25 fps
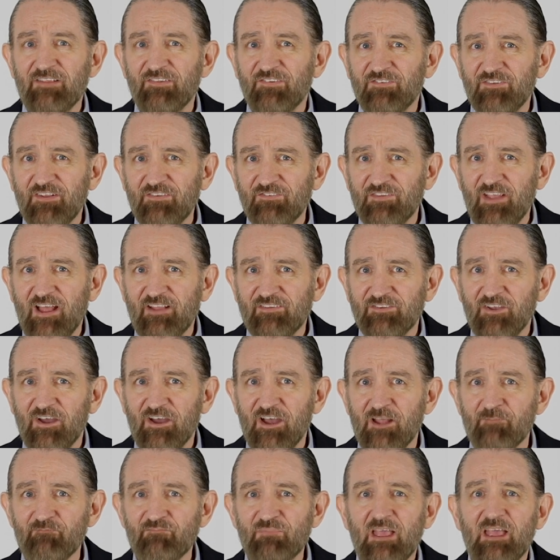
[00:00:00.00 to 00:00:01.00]
and since that
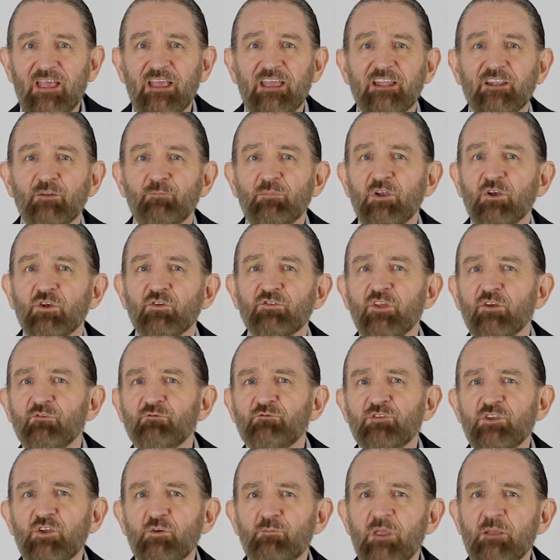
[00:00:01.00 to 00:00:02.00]
time, it appears
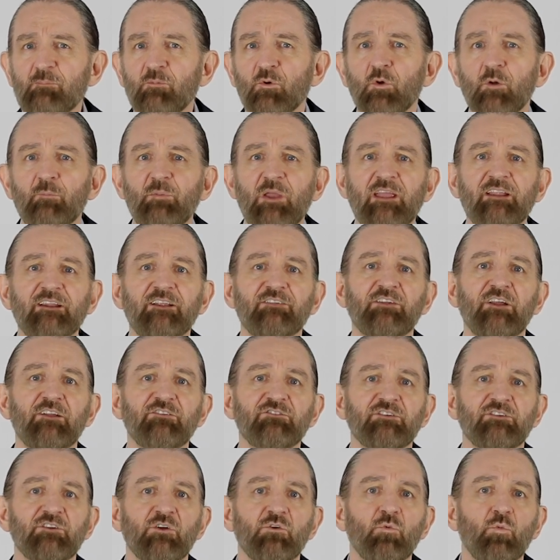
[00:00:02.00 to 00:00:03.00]
that few people were paying
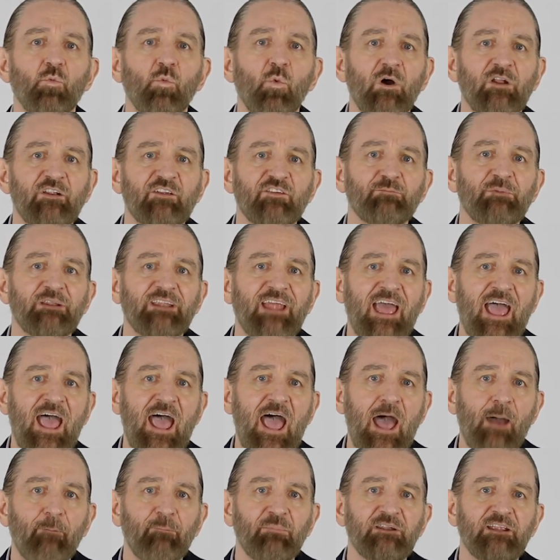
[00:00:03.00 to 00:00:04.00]
attention to what has been
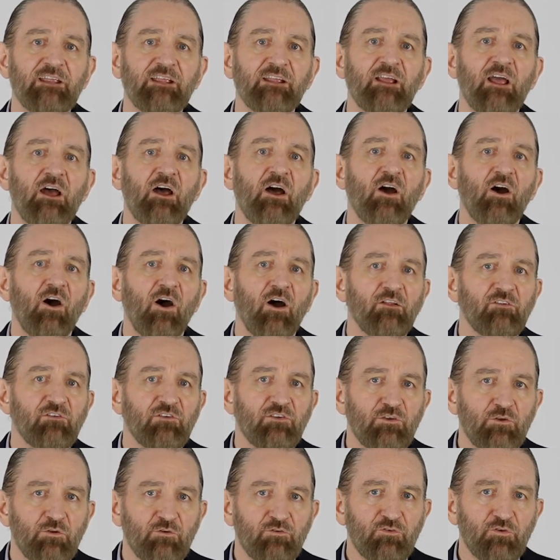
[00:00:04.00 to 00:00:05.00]
happening
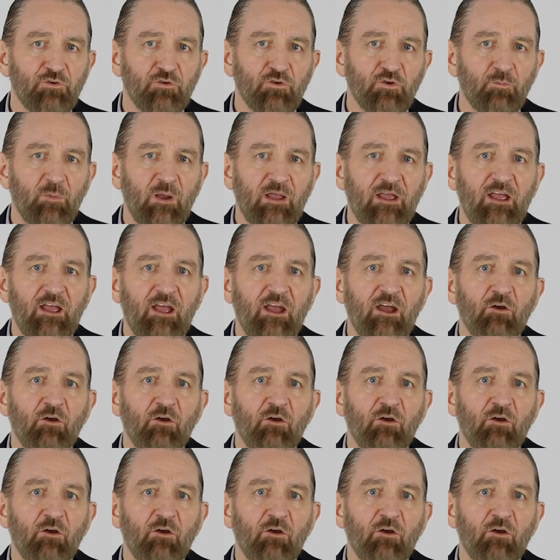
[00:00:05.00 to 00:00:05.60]
on YouTube